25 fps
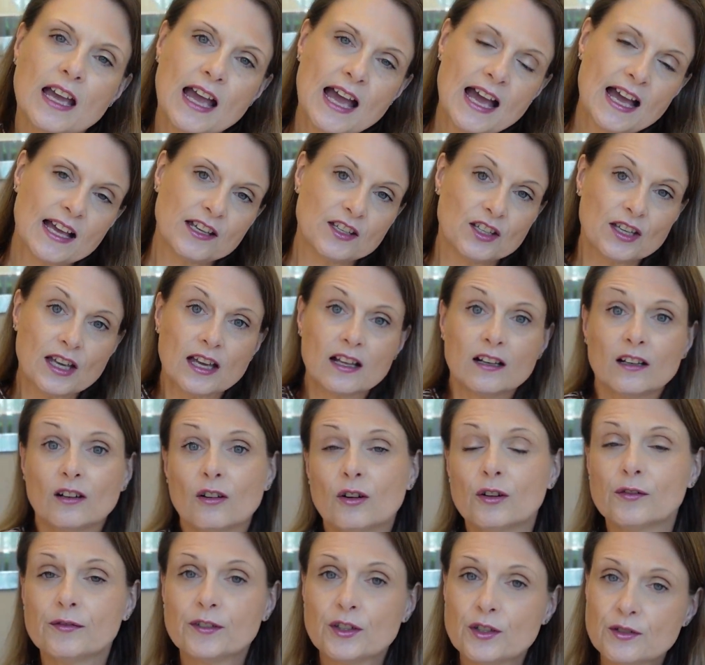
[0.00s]
and you get a
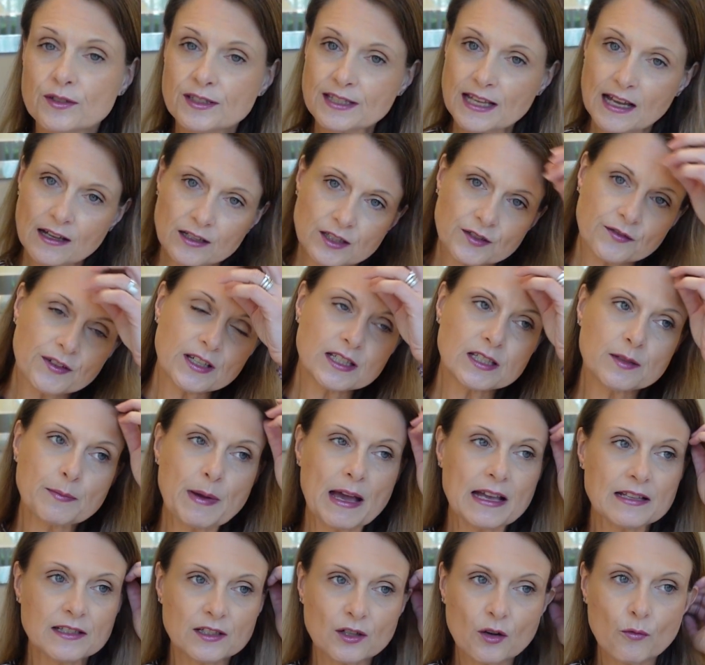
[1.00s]
lot of use out of it
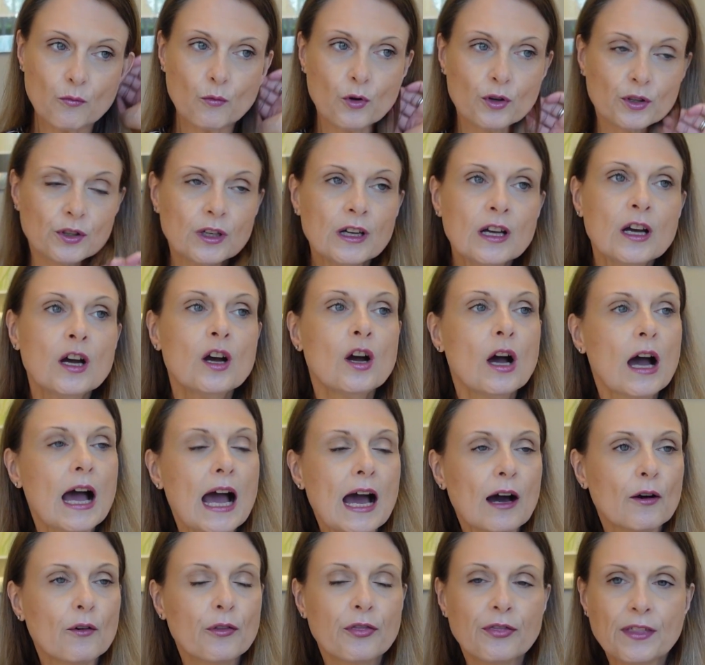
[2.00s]
depending on
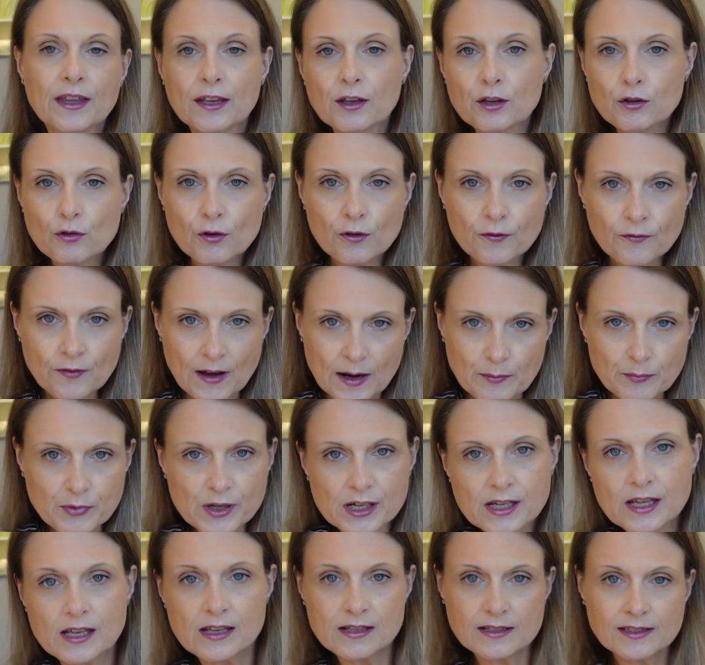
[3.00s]
how thick your
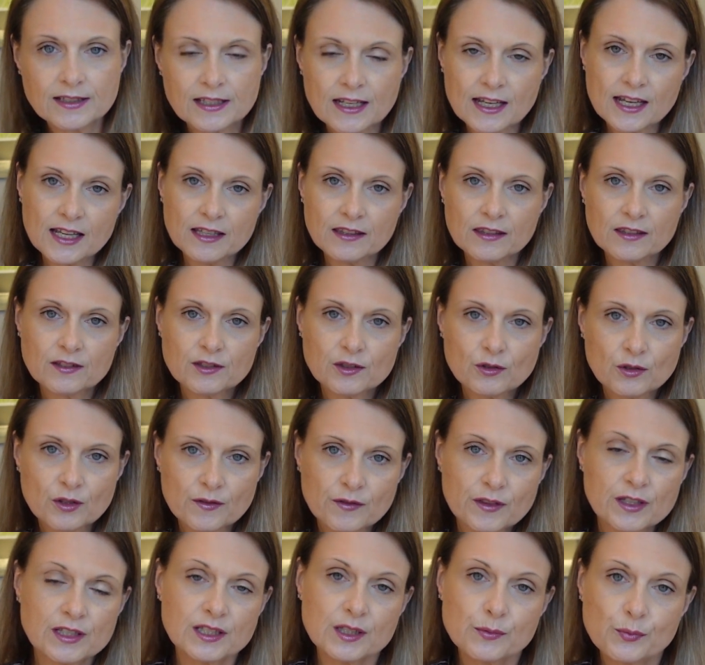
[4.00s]
fabric is in sort
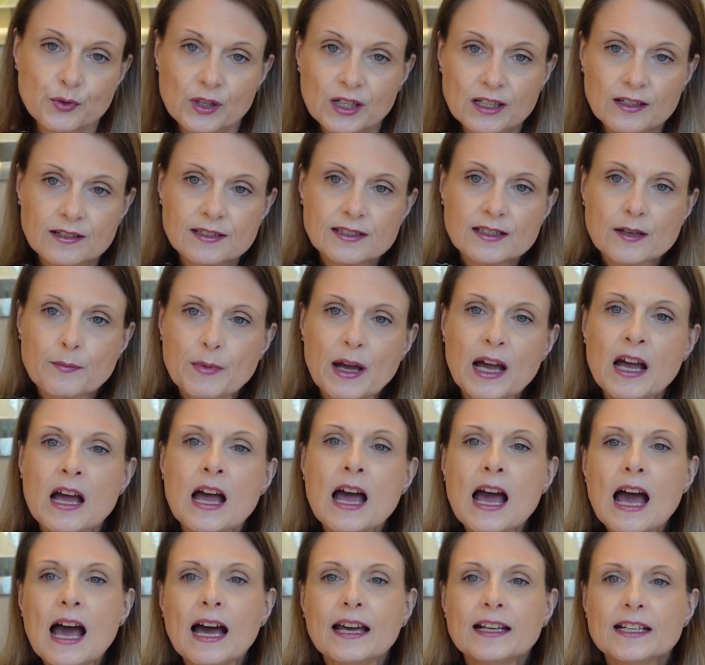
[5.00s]
of the spring summer,
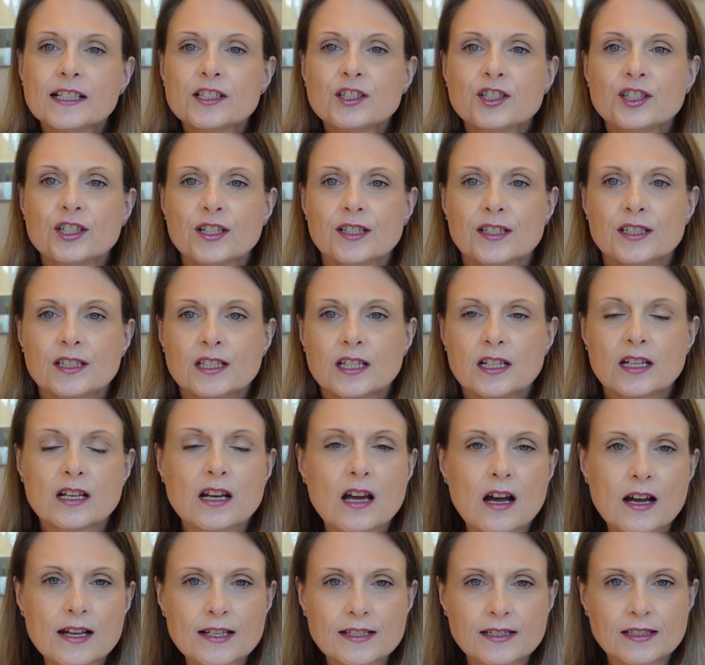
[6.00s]
and it's just a
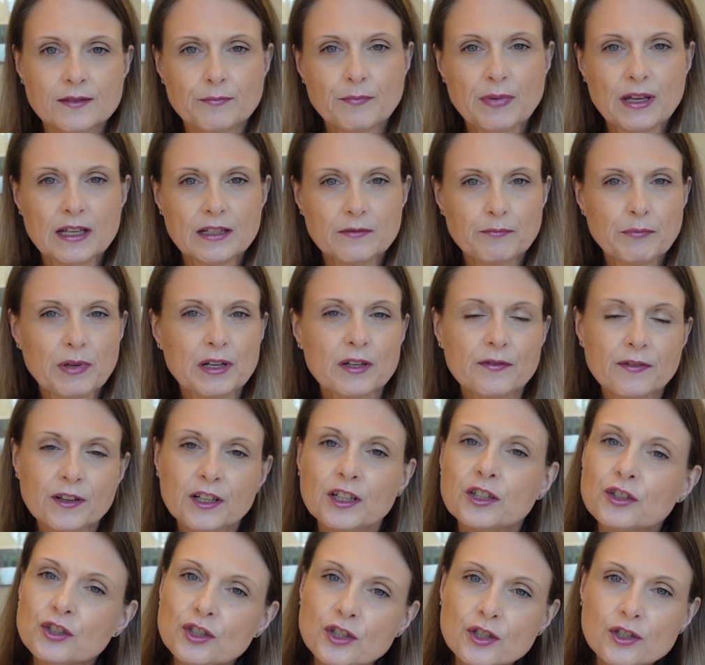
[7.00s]
nice bit of an
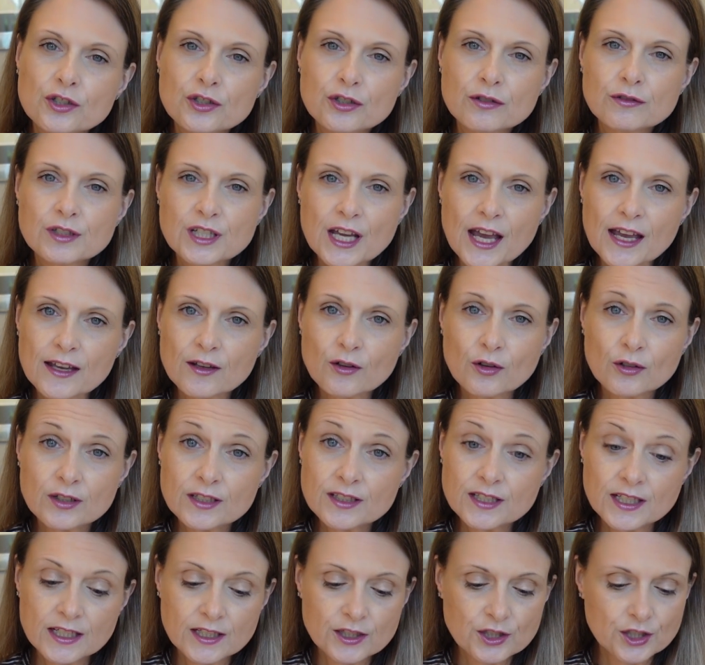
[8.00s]
unusual take on a
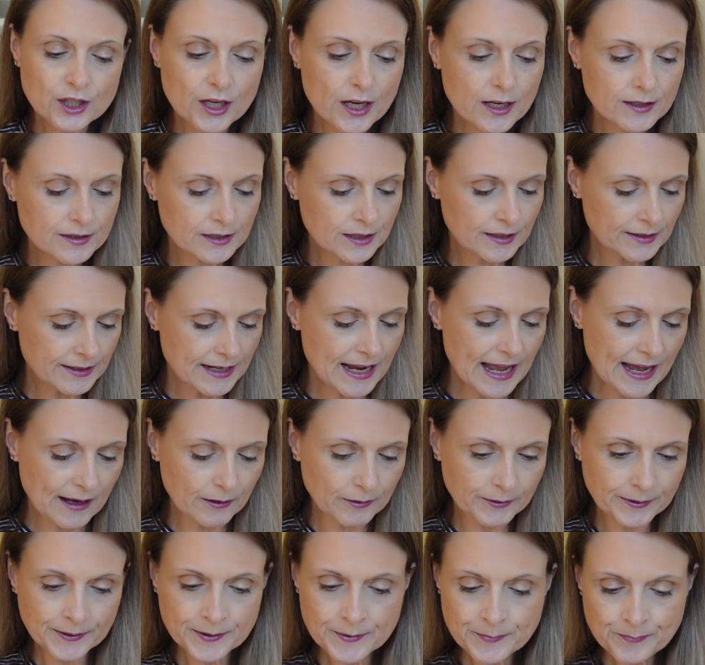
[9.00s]
t-shirt. Now
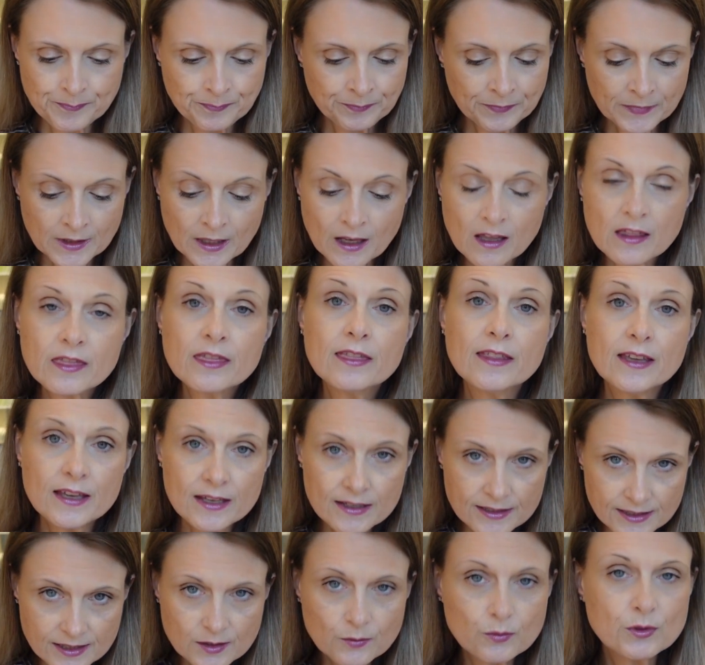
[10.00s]

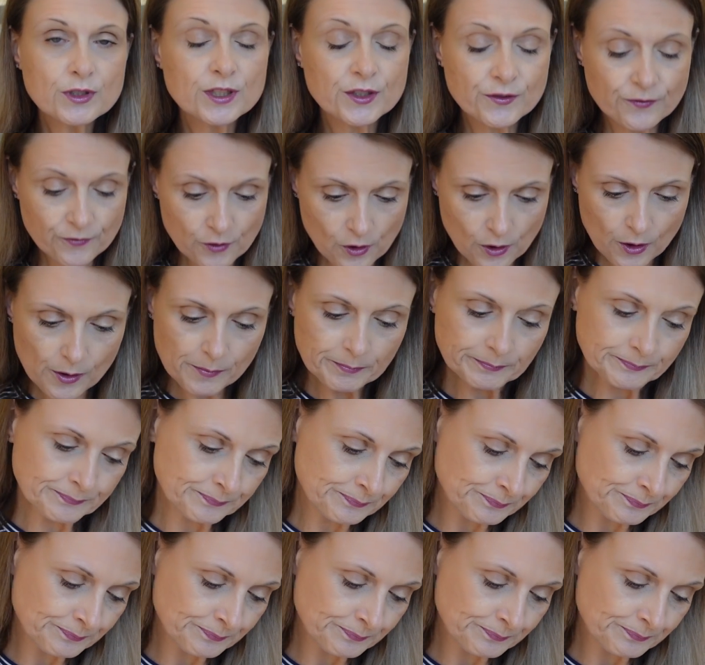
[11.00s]
this was from